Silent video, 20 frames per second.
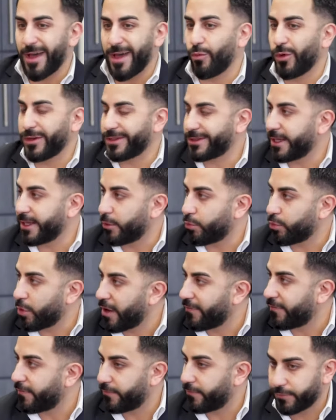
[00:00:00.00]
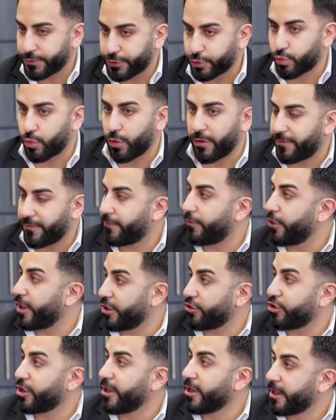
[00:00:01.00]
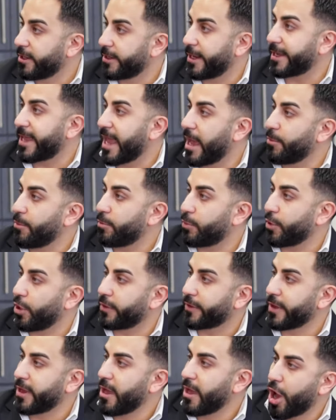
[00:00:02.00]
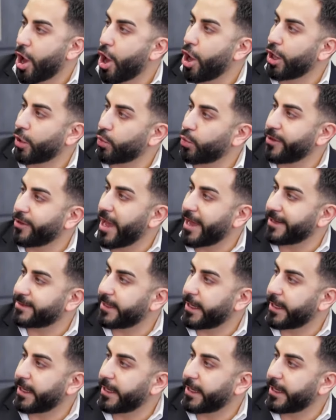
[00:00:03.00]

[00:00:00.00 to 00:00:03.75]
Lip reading: And what's the rough square footage that can be built? How long would that